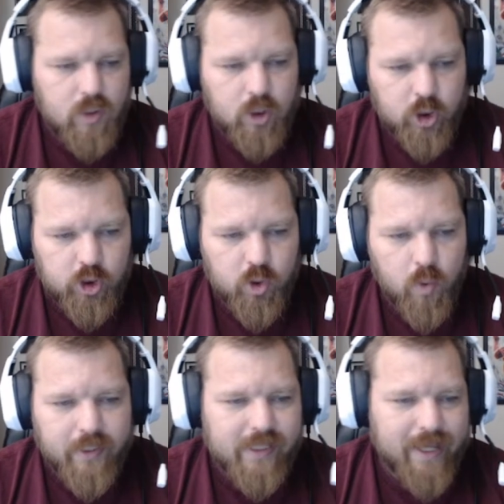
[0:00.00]
you're
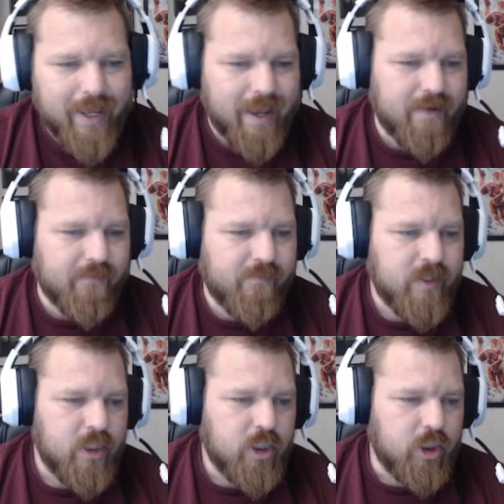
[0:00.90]
going to have
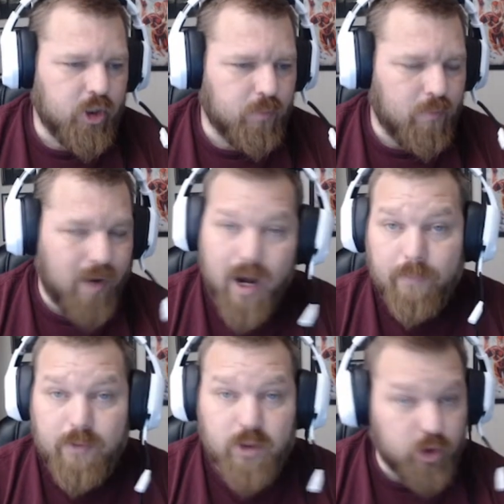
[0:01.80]
your mobs,